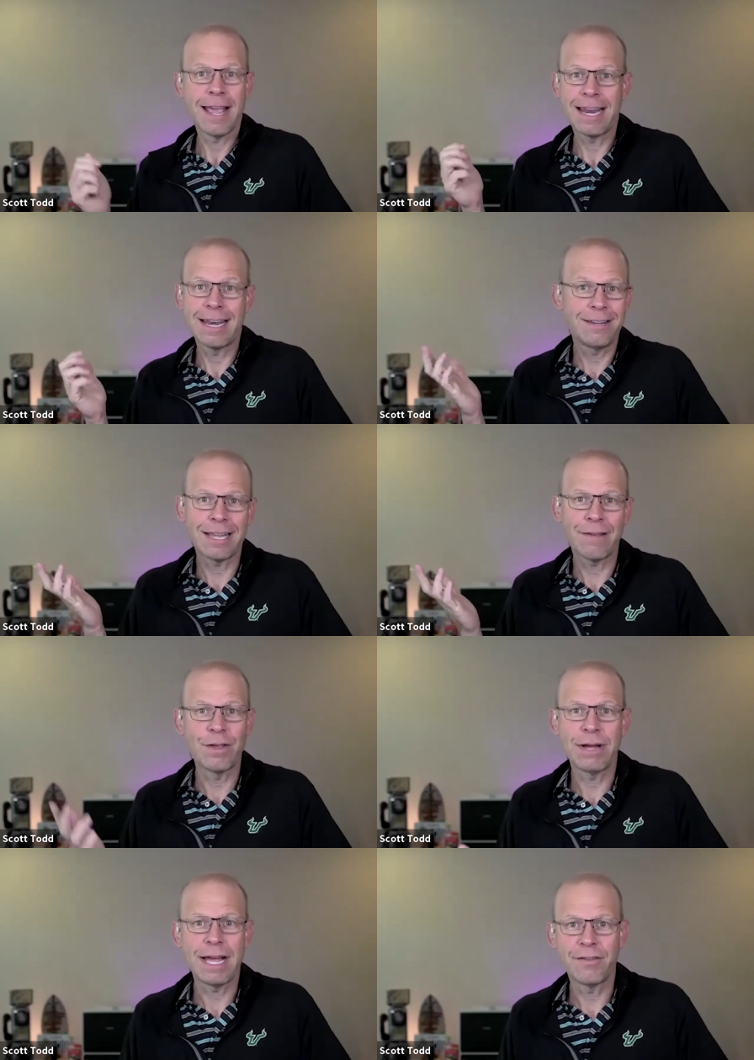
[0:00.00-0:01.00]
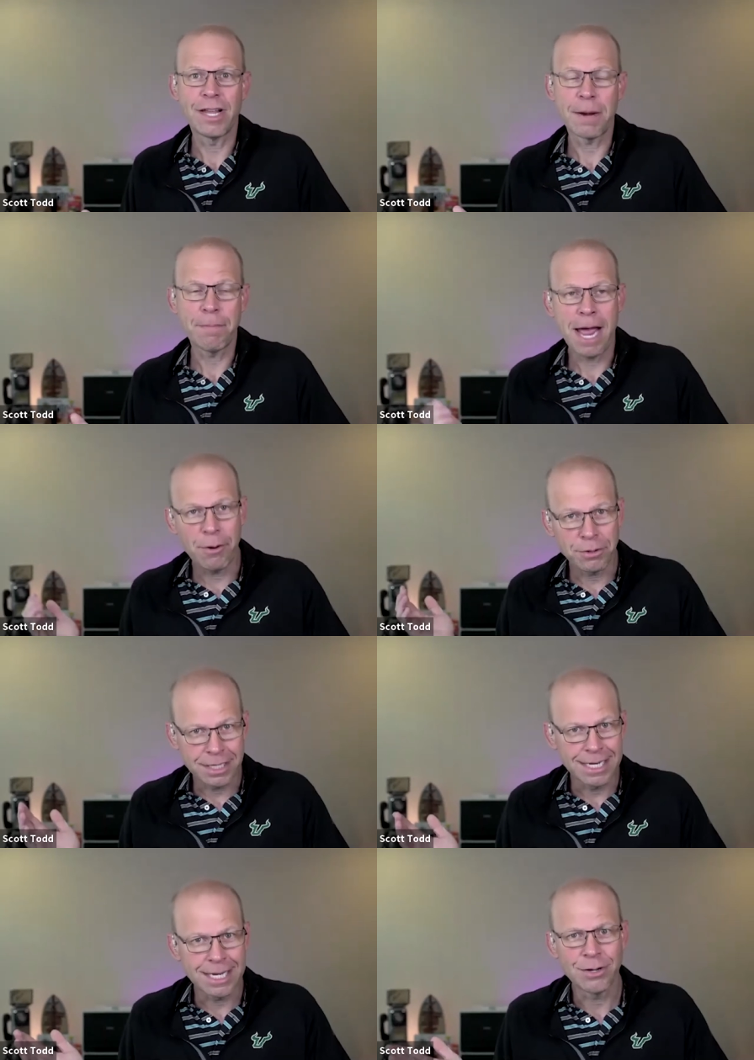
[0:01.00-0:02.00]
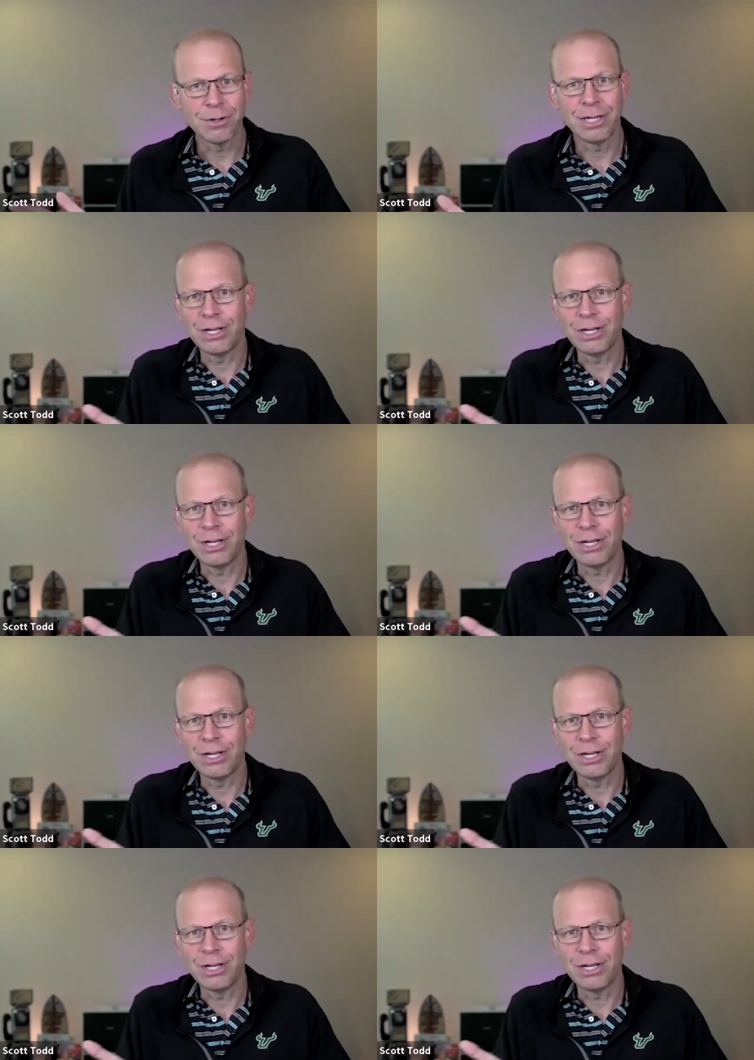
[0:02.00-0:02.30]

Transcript: And look, if you don't have a lot of power, it's gonna take you a